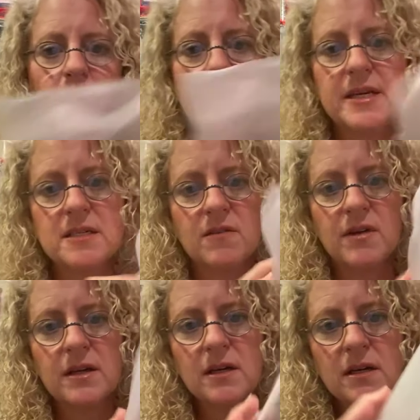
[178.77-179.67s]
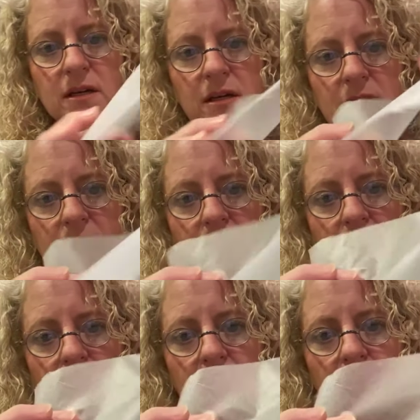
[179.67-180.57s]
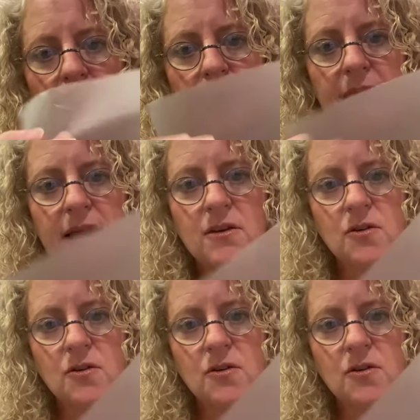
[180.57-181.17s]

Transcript: piece of it, and you can